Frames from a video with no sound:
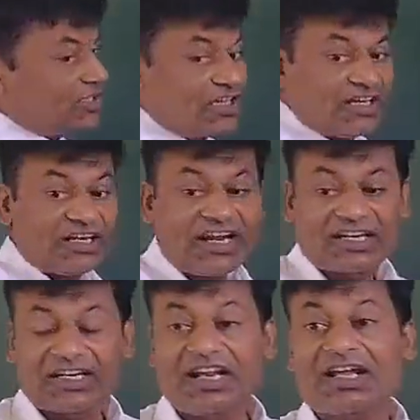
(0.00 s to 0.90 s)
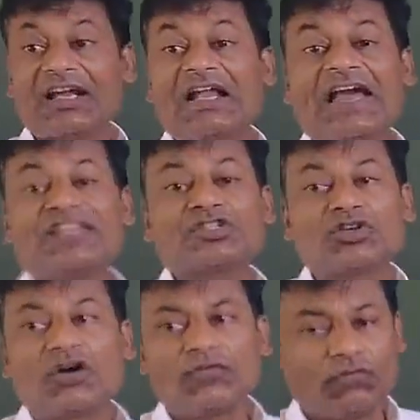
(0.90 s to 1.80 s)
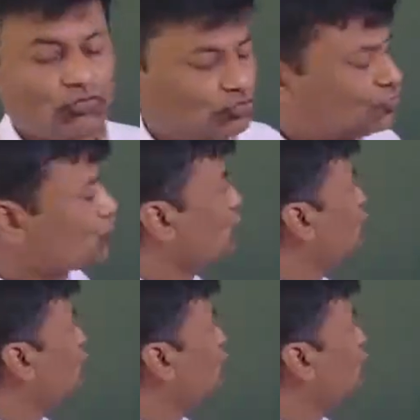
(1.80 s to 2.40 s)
the electric lines of force.